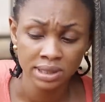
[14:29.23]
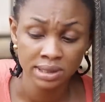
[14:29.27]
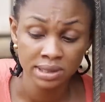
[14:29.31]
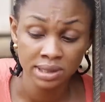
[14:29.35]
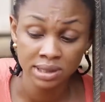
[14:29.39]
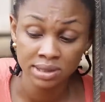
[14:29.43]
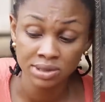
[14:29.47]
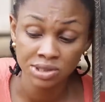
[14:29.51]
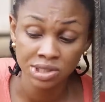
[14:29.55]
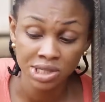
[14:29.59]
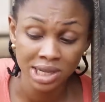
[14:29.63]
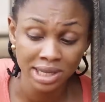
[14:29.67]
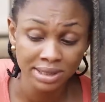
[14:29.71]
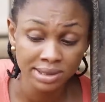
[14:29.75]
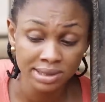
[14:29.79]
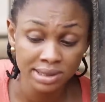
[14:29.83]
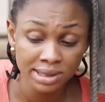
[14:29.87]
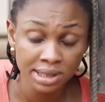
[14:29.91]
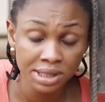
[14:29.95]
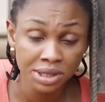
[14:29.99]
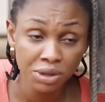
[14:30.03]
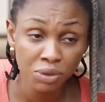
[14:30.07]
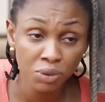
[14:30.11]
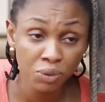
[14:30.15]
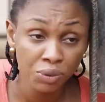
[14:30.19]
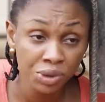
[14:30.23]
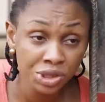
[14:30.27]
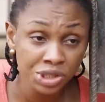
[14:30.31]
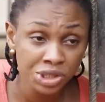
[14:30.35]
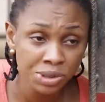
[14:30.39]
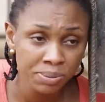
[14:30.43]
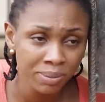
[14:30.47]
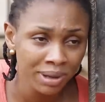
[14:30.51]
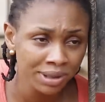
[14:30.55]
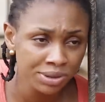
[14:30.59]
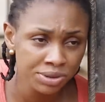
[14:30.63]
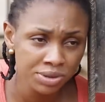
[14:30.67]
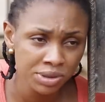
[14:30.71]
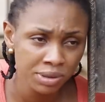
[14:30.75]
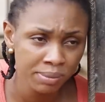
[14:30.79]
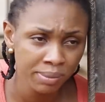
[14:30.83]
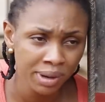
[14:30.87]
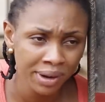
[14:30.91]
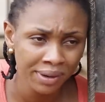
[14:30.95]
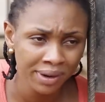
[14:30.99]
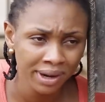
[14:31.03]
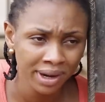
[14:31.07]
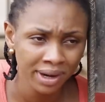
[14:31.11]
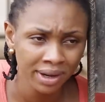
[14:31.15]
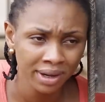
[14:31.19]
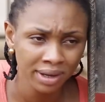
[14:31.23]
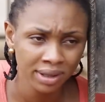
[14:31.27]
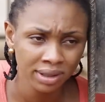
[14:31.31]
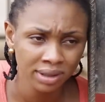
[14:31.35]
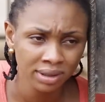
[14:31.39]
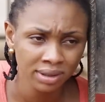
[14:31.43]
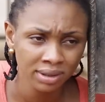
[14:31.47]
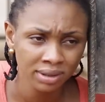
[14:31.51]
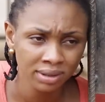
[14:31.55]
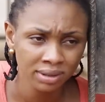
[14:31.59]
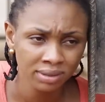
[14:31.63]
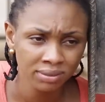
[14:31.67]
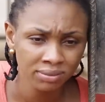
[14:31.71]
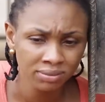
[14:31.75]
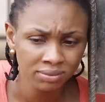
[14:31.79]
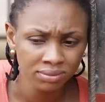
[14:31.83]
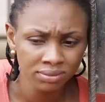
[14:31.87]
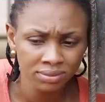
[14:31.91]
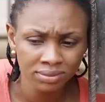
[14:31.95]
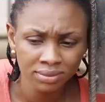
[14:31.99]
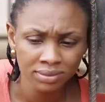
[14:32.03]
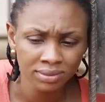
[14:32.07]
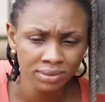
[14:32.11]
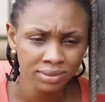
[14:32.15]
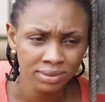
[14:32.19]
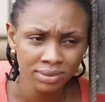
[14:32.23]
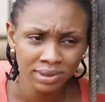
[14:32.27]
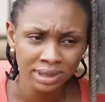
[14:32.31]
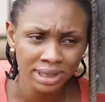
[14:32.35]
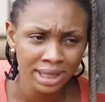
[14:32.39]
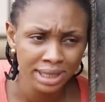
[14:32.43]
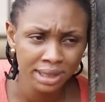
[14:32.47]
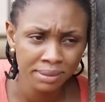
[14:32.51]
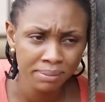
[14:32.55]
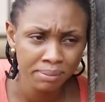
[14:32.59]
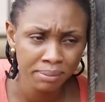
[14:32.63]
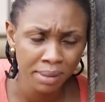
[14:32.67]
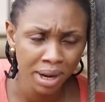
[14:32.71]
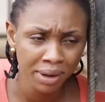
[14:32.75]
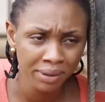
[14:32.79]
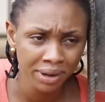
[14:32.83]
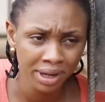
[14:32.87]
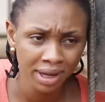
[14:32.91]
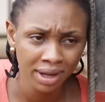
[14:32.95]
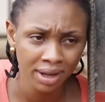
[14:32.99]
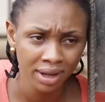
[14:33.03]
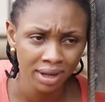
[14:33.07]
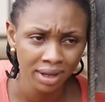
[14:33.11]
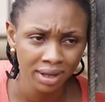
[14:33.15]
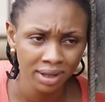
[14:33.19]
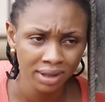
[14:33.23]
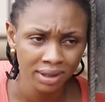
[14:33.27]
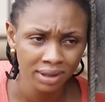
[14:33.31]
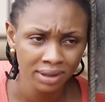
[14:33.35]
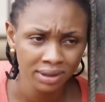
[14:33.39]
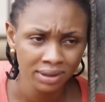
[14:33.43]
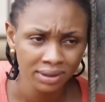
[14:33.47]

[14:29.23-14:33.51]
Since she has seen a rich man to marry her, let him marry her.